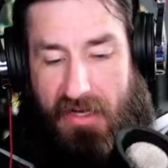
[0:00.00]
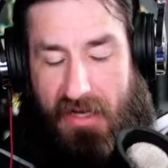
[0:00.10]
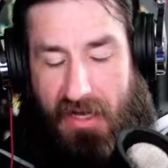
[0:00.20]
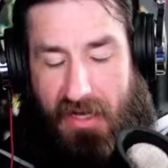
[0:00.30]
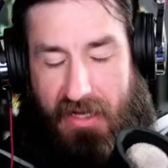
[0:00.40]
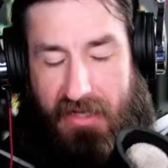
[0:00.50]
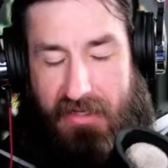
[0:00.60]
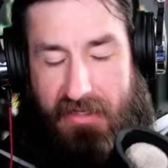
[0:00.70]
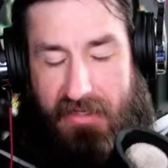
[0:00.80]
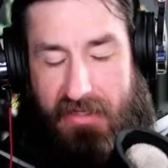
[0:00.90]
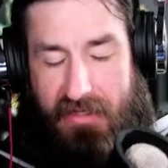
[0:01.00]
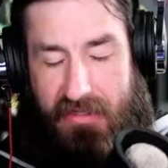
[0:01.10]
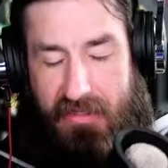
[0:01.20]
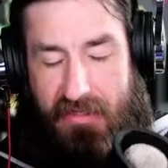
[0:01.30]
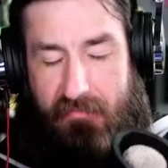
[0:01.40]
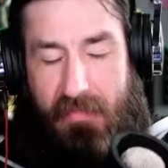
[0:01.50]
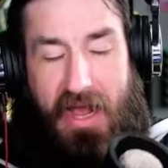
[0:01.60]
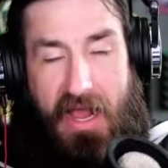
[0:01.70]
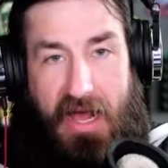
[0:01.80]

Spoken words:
uh, my